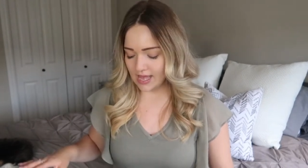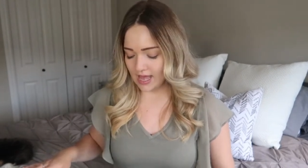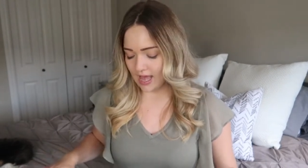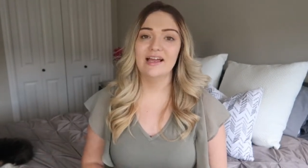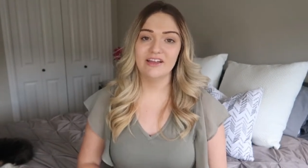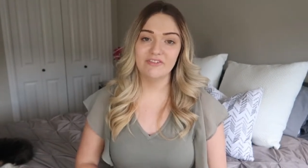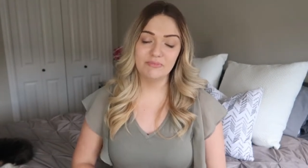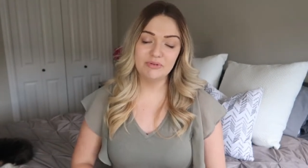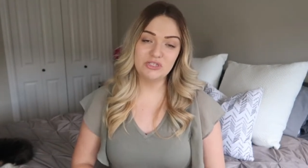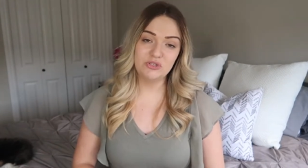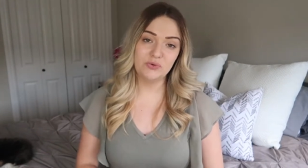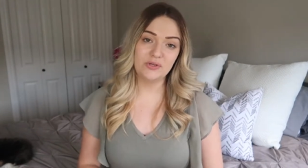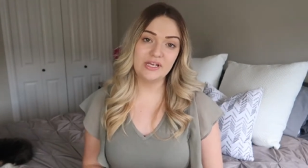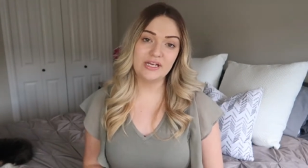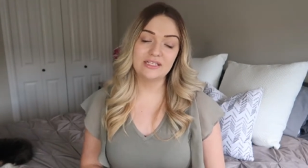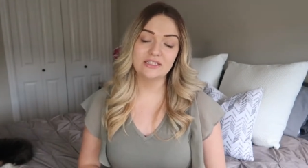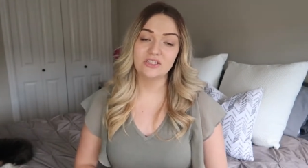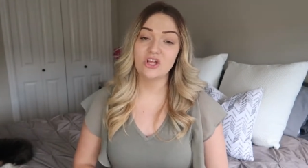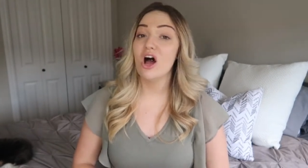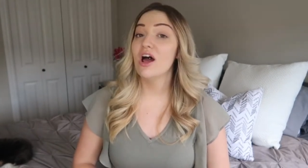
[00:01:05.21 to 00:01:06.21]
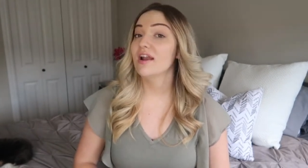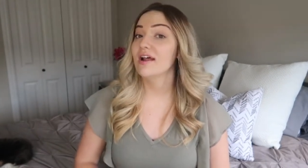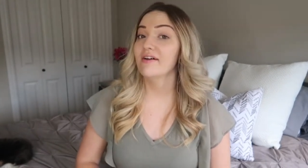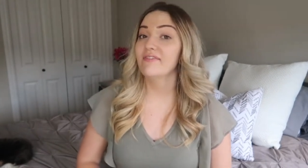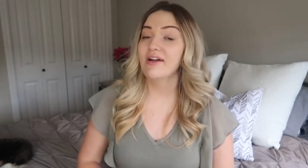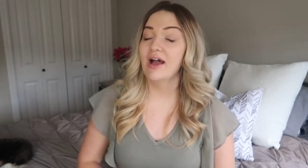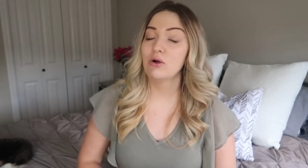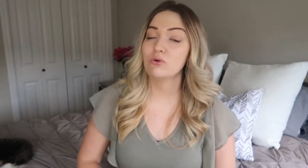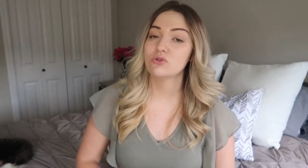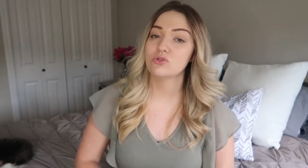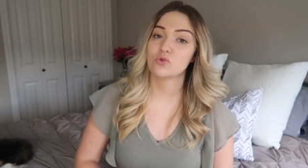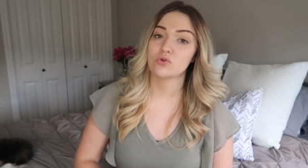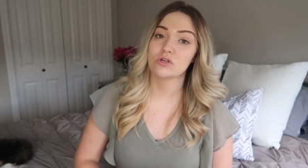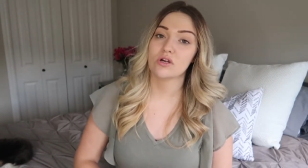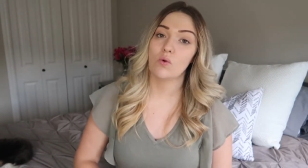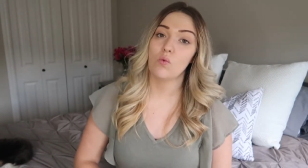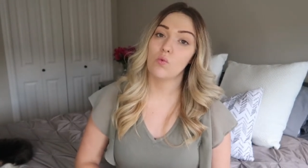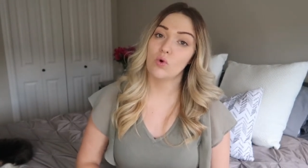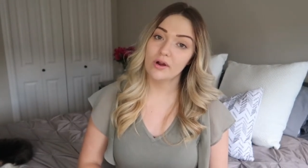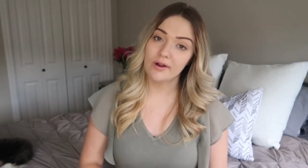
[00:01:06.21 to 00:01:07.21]
I have been doing a lot of
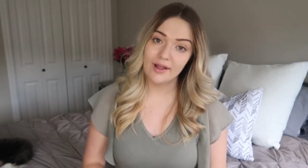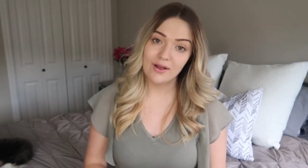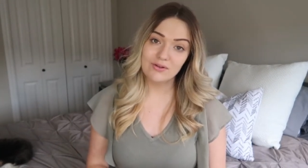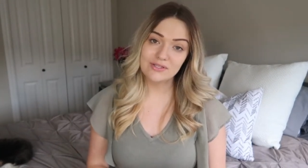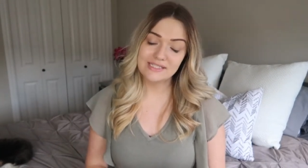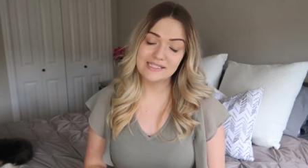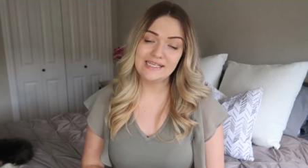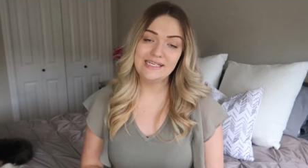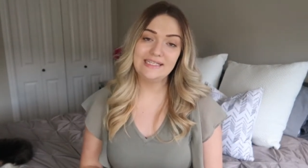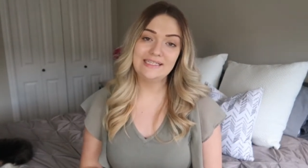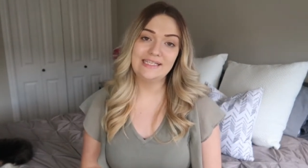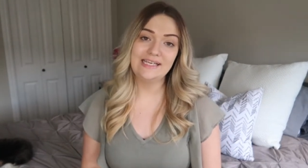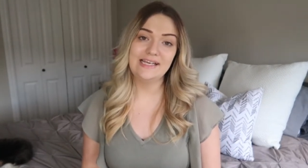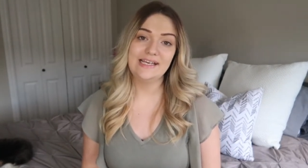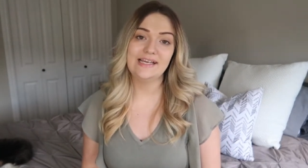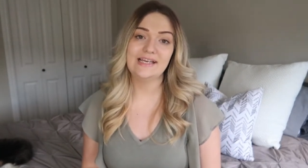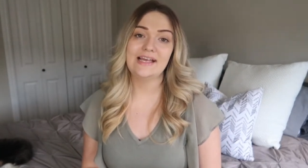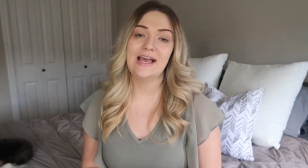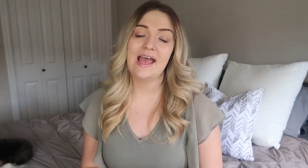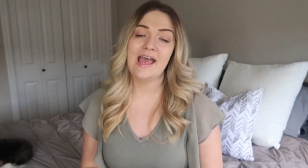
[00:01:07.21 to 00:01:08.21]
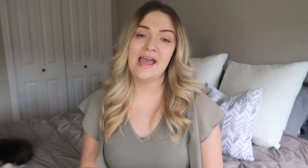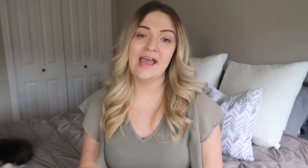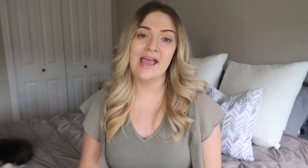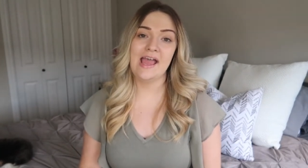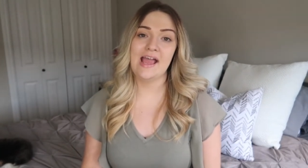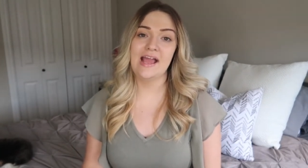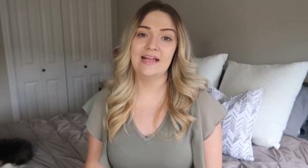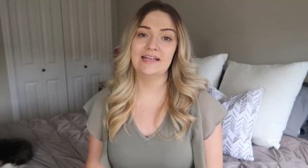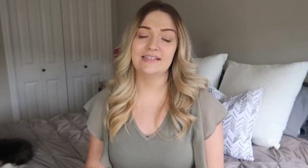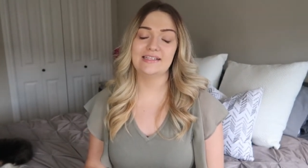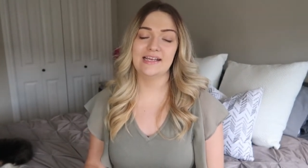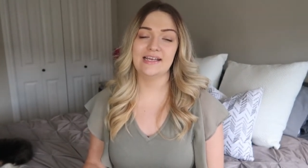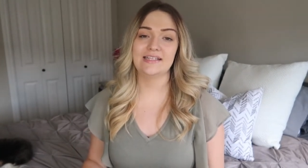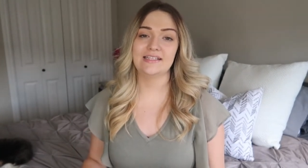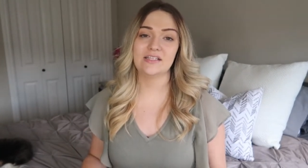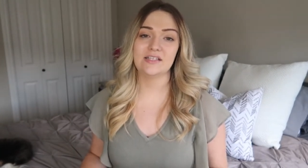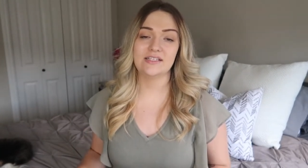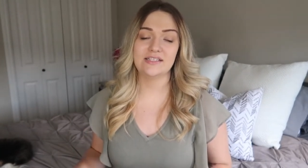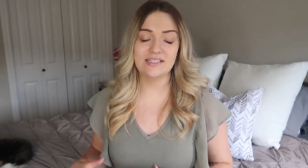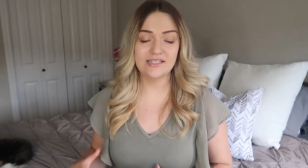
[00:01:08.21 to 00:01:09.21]
outdoor workouts lately, and
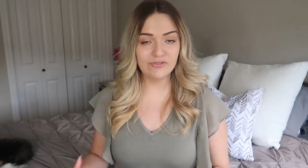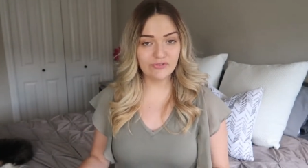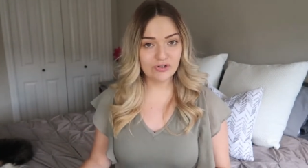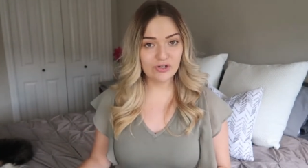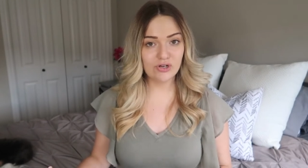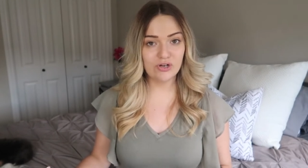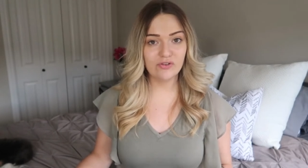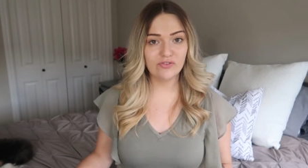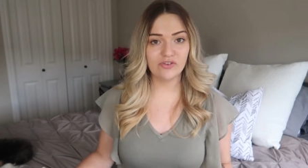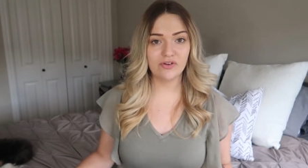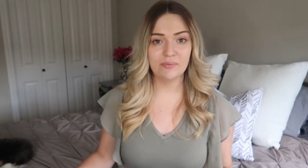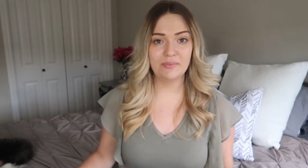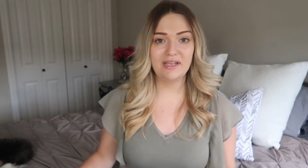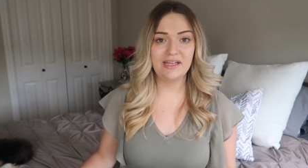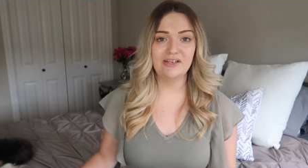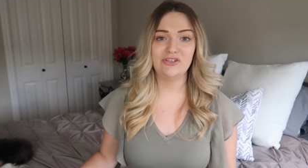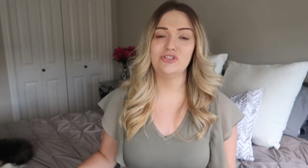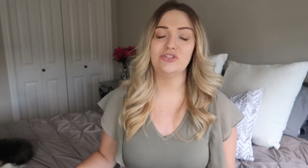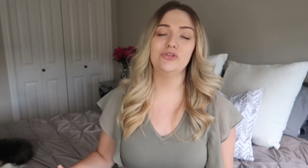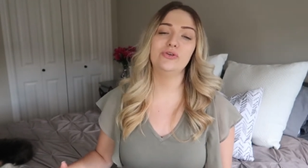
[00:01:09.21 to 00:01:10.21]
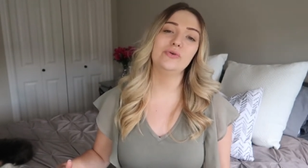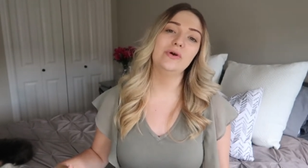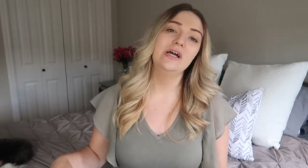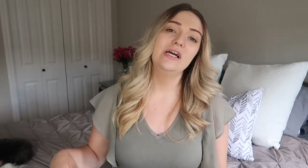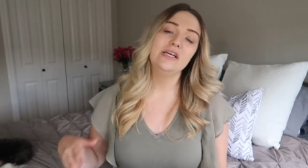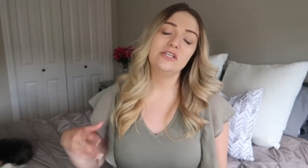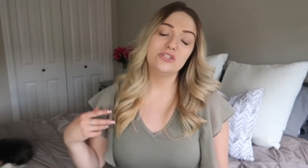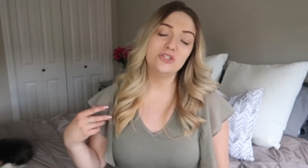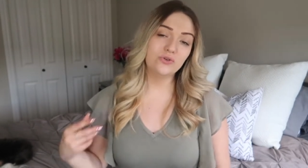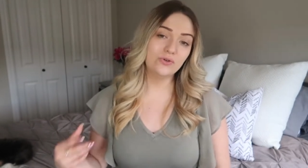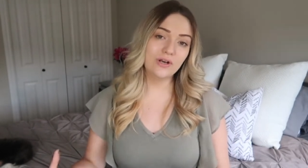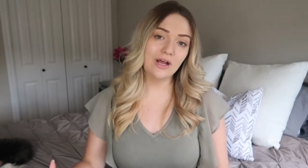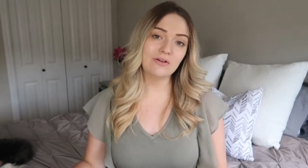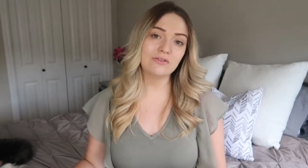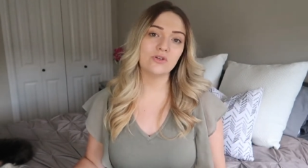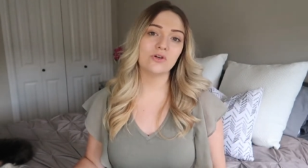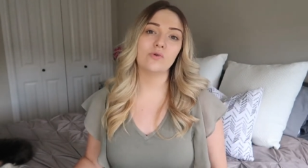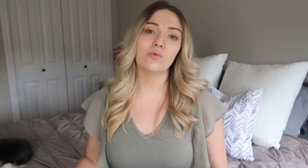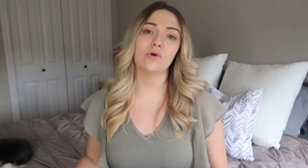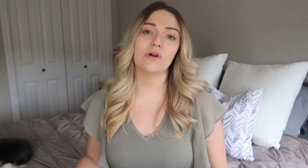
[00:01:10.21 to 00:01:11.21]
it's difficult for me to do an
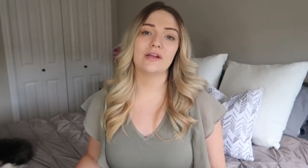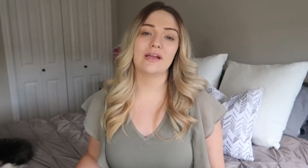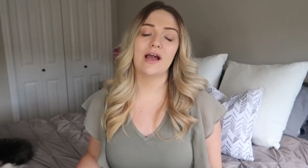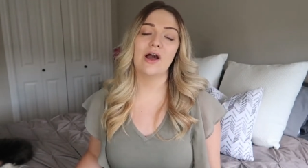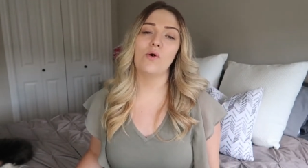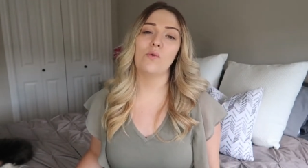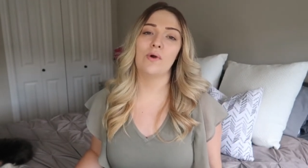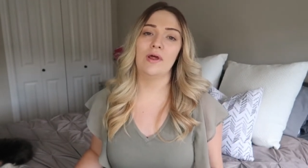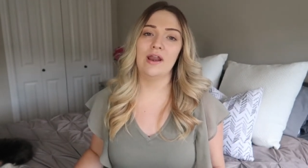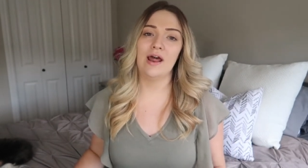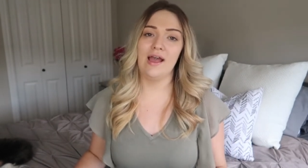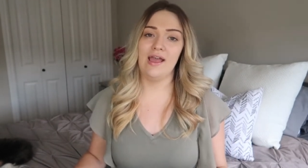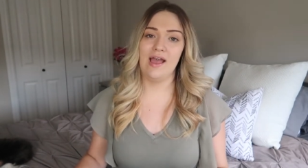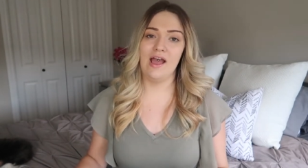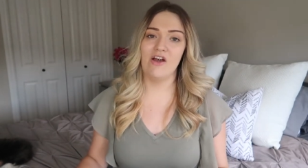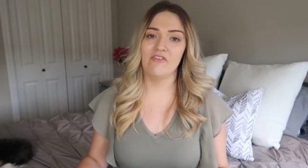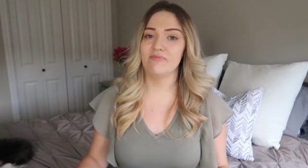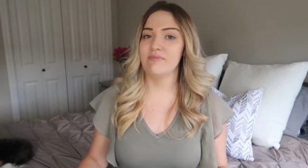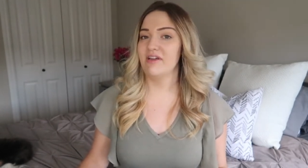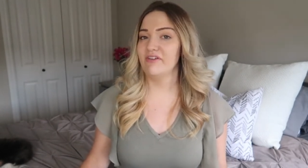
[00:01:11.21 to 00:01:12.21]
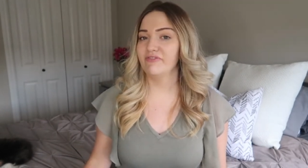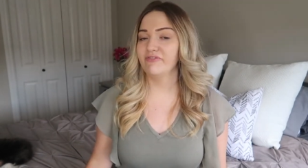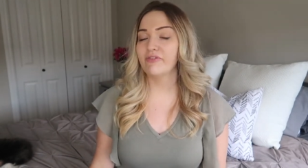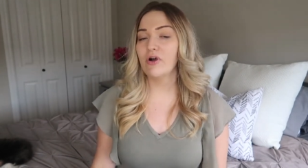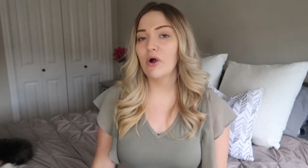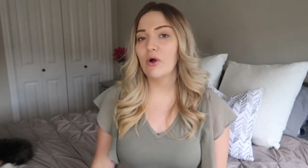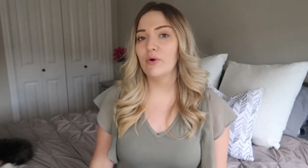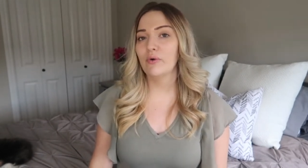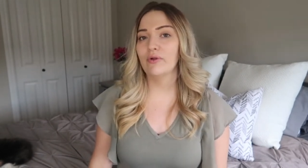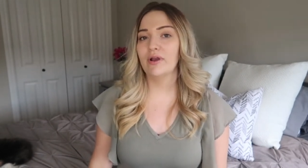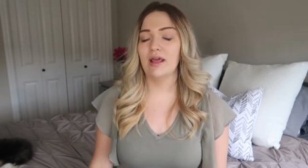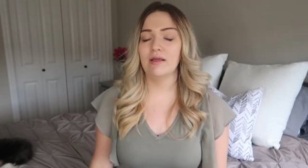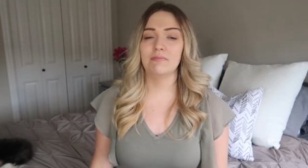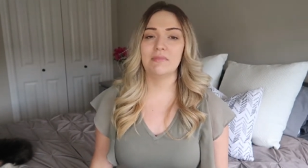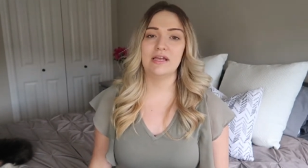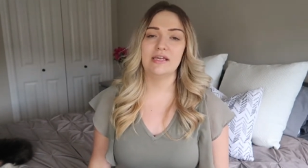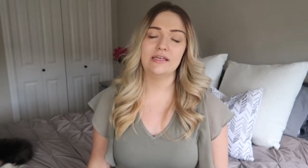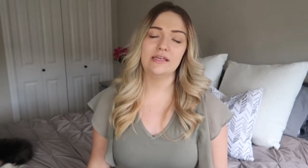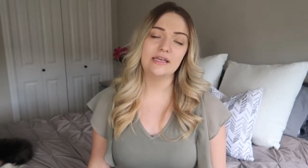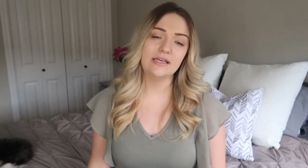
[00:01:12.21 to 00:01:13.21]
outdoor workout when I have my phone and
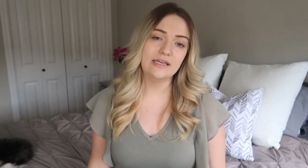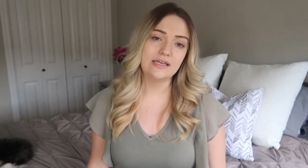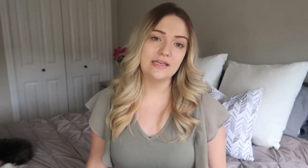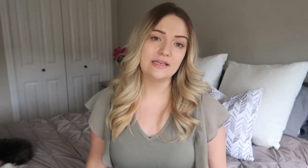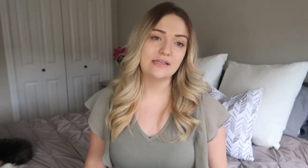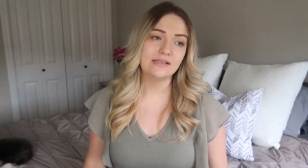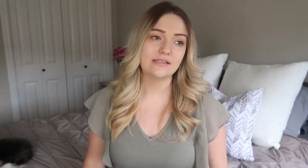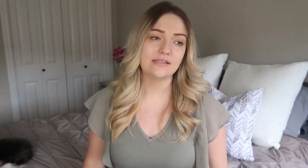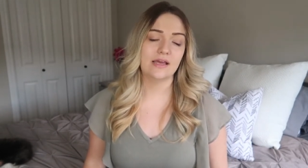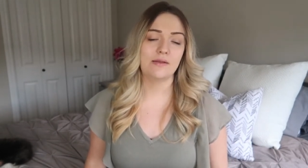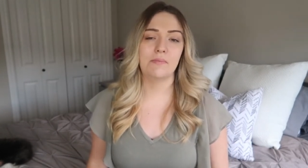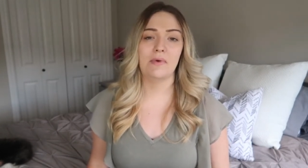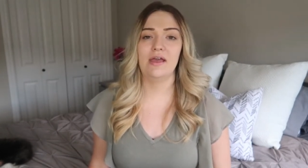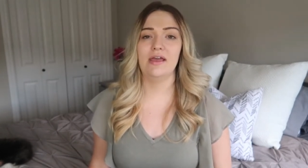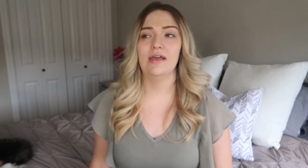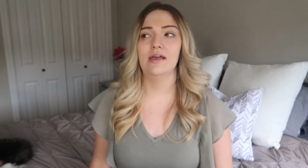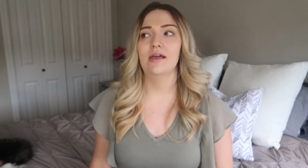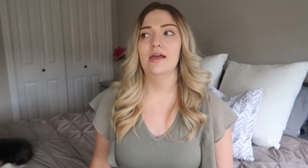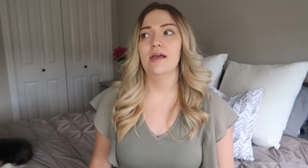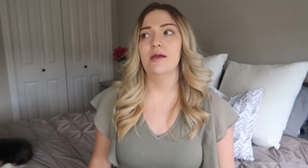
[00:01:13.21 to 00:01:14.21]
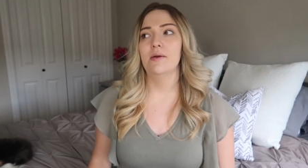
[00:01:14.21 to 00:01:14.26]
my keys and my